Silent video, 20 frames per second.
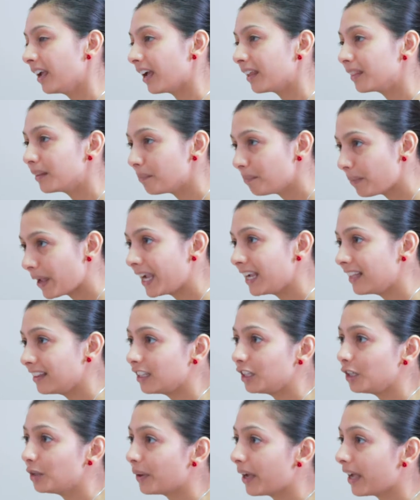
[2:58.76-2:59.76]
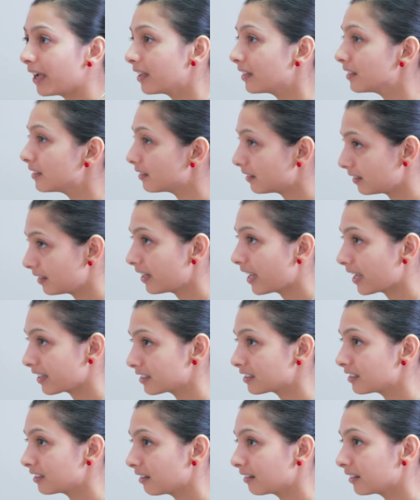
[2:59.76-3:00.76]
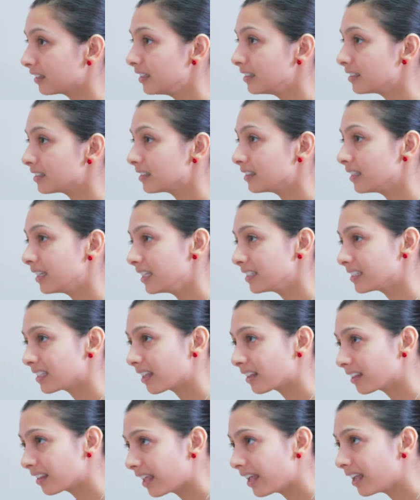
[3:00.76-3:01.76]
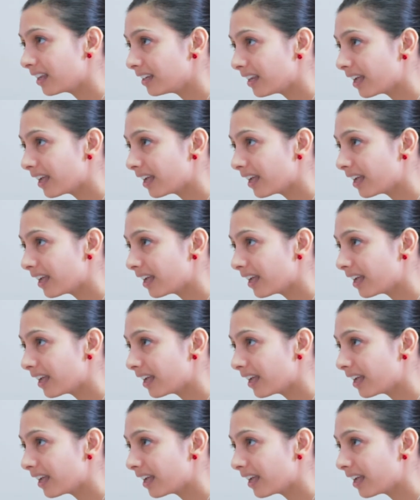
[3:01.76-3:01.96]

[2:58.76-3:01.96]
And the pain that you had last night, is that there